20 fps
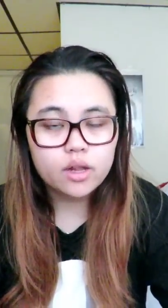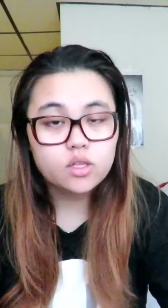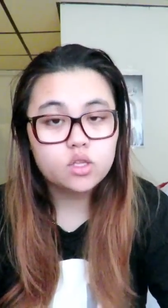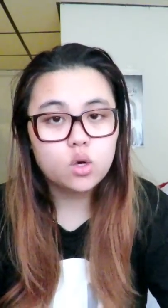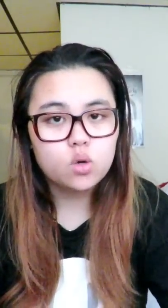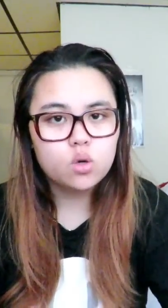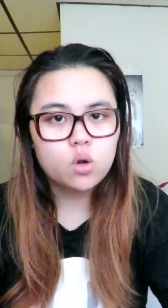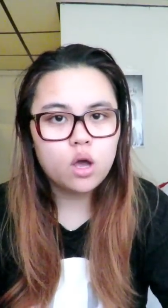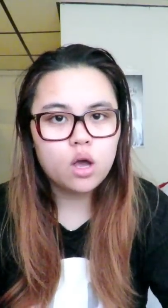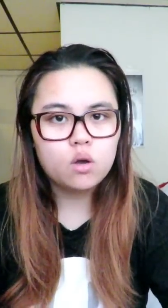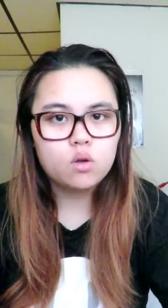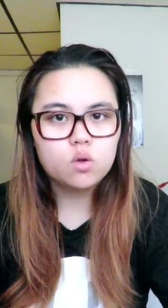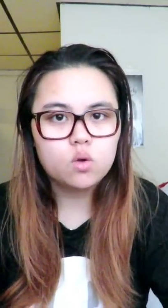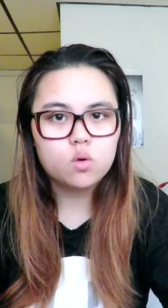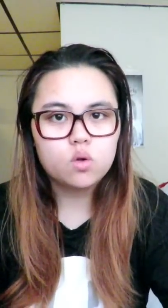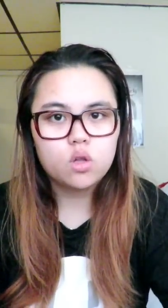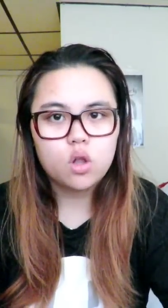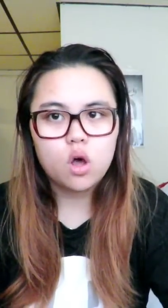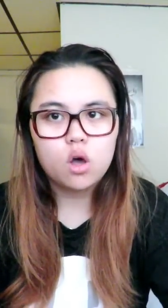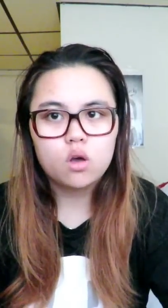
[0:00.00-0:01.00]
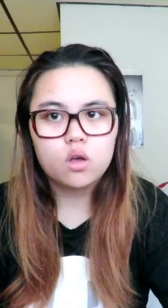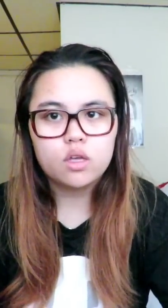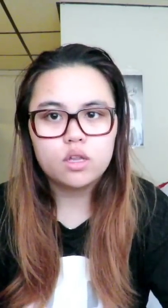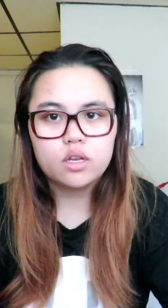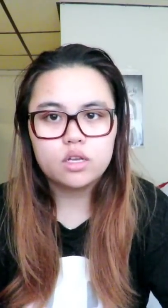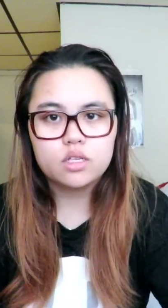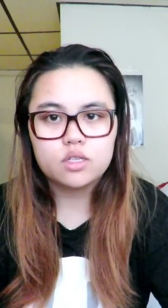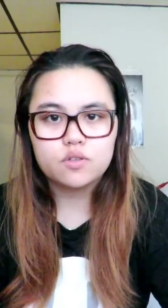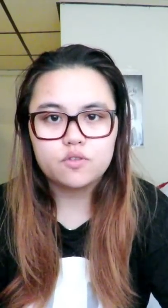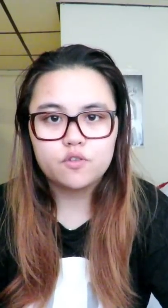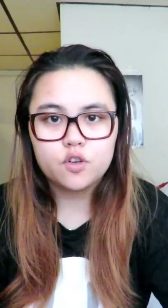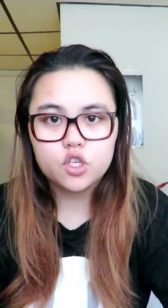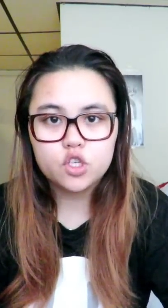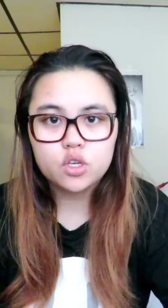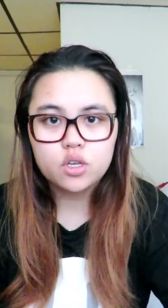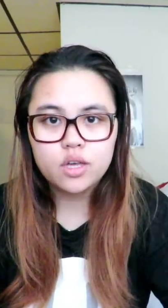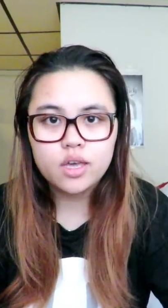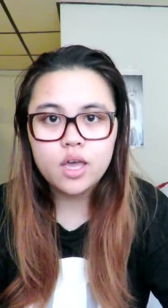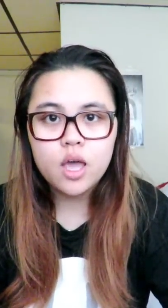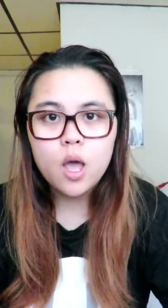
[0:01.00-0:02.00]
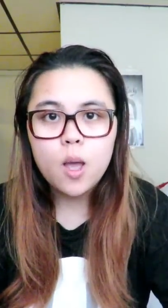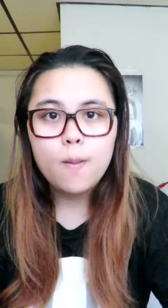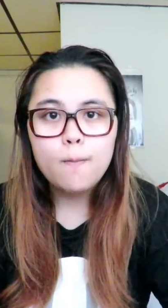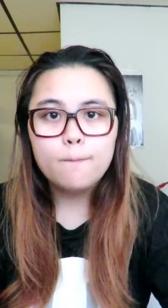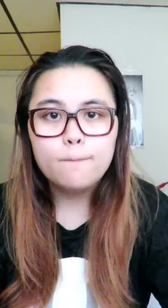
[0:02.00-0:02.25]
I don't know how long it is officially,